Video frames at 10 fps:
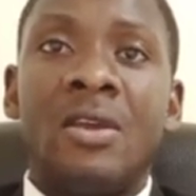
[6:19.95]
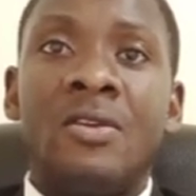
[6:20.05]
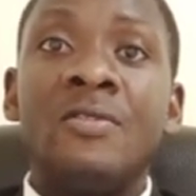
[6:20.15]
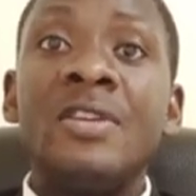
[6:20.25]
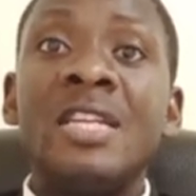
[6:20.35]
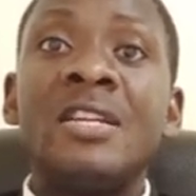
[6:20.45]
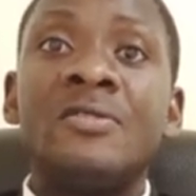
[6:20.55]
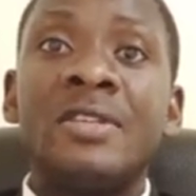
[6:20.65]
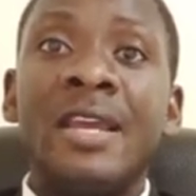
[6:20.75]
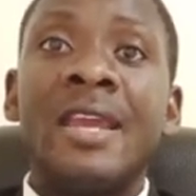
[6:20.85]
You needed
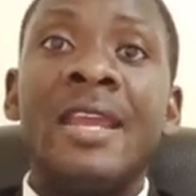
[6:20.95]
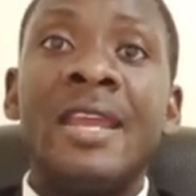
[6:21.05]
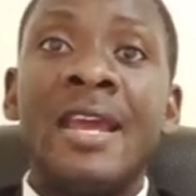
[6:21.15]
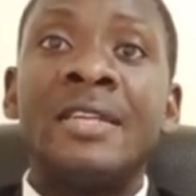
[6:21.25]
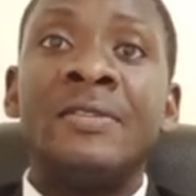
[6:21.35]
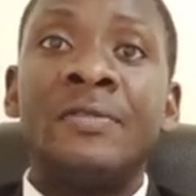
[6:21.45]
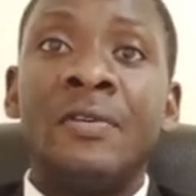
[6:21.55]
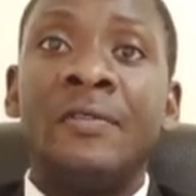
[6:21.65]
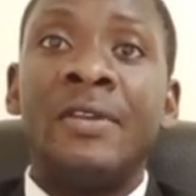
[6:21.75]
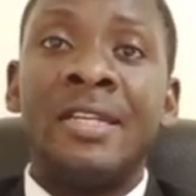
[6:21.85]
to take a negative
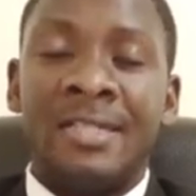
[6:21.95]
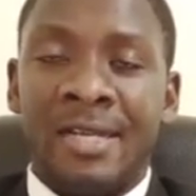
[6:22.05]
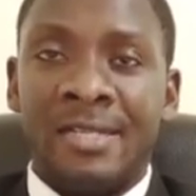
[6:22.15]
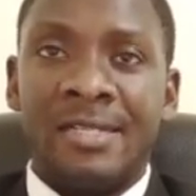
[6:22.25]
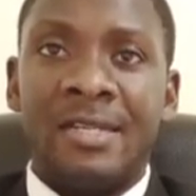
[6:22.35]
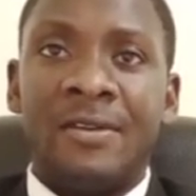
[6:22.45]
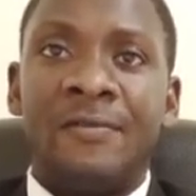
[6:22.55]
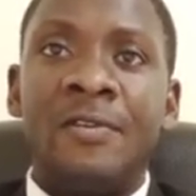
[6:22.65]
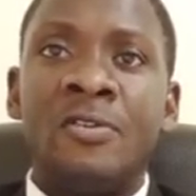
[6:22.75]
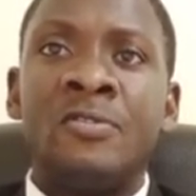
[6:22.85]
COVID test
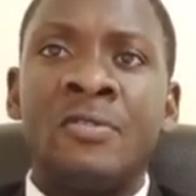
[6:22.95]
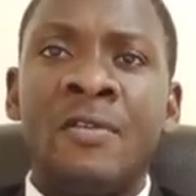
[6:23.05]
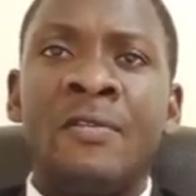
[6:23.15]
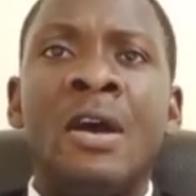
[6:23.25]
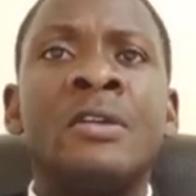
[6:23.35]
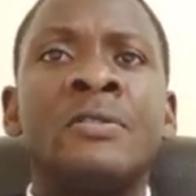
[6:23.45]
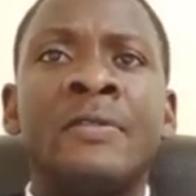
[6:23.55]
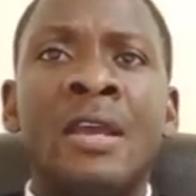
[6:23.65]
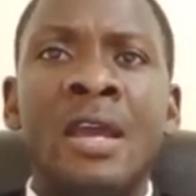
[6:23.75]
for you to travel out of the